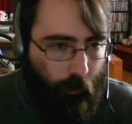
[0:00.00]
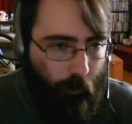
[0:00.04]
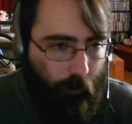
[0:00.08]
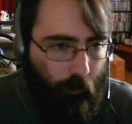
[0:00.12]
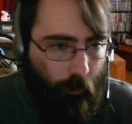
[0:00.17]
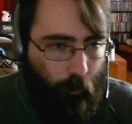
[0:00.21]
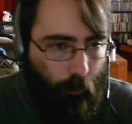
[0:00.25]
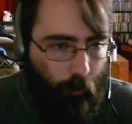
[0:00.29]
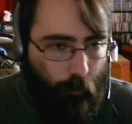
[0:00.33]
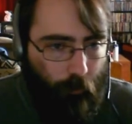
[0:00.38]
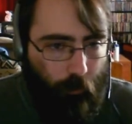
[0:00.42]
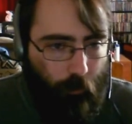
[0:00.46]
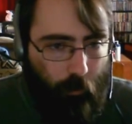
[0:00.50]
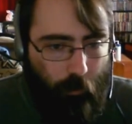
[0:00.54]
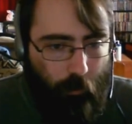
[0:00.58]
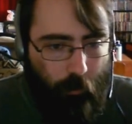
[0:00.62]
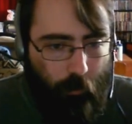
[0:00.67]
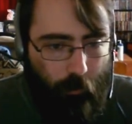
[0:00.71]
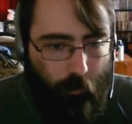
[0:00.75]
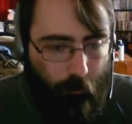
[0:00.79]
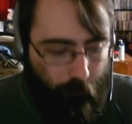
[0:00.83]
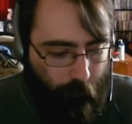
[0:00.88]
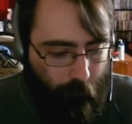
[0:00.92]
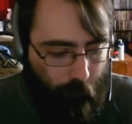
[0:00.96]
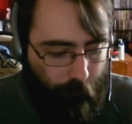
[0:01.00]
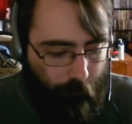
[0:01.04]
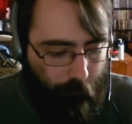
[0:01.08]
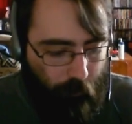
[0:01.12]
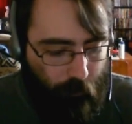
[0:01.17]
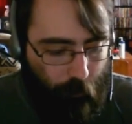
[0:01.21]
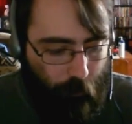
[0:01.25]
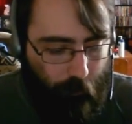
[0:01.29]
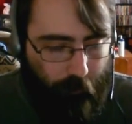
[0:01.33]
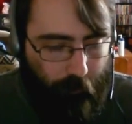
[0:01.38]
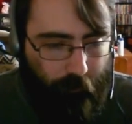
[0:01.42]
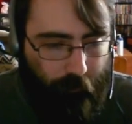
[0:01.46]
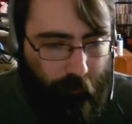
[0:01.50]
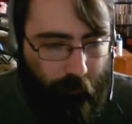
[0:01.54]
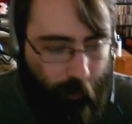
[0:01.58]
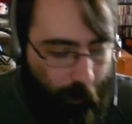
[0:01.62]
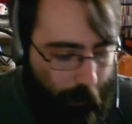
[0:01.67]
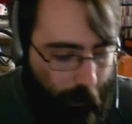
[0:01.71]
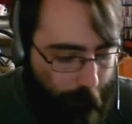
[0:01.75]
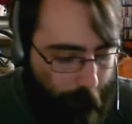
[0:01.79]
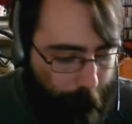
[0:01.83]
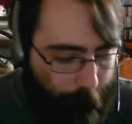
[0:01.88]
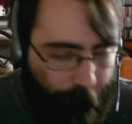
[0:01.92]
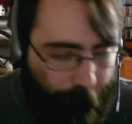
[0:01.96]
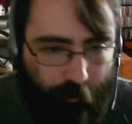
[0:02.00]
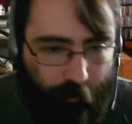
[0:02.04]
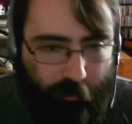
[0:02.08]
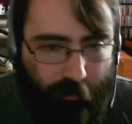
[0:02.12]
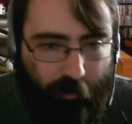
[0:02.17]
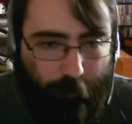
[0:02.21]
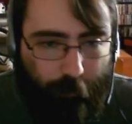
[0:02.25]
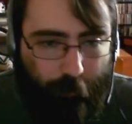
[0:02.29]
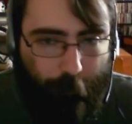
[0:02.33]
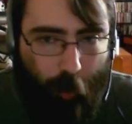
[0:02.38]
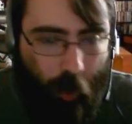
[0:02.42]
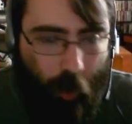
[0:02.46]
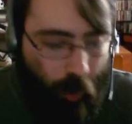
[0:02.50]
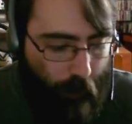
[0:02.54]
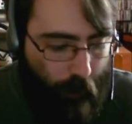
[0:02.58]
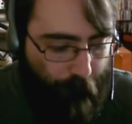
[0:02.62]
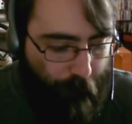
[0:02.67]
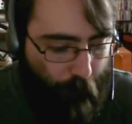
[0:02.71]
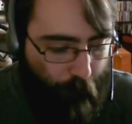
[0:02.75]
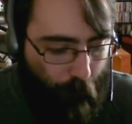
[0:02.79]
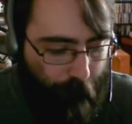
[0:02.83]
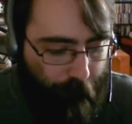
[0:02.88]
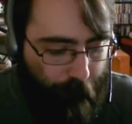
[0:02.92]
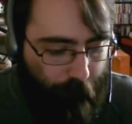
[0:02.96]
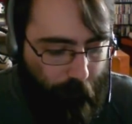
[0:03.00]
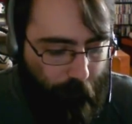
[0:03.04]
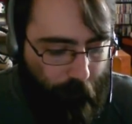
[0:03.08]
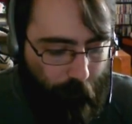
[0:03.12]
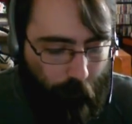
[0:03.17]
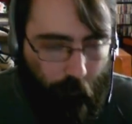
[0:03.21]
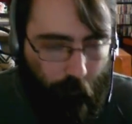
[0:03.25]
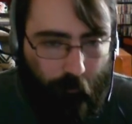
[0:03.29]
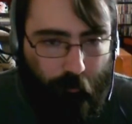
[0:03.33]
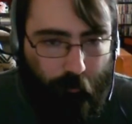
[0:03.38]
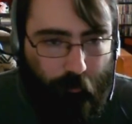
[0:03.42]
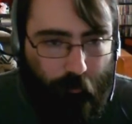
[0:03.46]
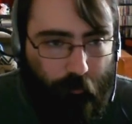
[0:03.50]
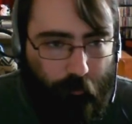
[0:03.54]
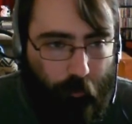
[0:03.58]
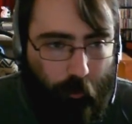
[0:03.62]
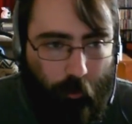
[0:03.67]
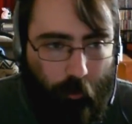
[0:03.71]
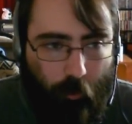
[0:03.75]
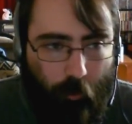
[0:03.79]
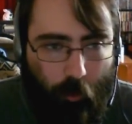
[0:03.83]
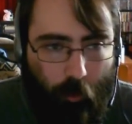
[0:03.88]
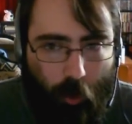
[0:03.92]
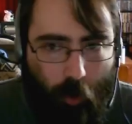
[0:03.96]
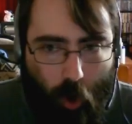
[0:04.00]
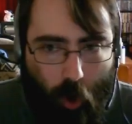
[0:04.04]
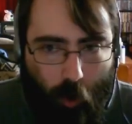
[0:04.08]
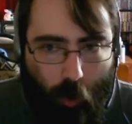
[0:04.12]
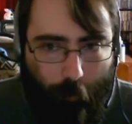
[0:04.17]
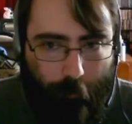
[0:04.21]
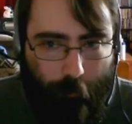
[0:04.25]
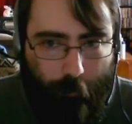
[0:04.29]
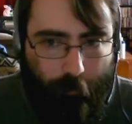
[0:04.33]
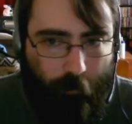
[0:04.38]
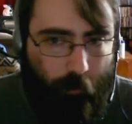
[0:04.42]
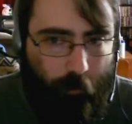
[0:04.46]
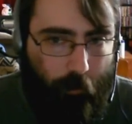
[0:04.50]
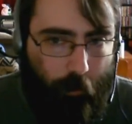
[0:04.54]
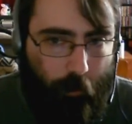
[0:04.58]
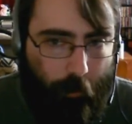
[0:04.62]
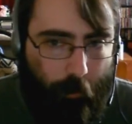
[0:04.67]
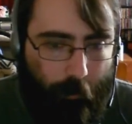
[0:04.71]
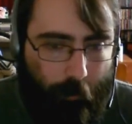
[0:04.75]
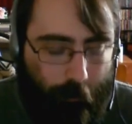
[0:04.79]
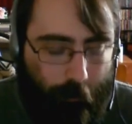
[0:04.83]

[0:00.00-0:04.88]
I go and clean out the toilets. I prefer to keep all 4 fingers on the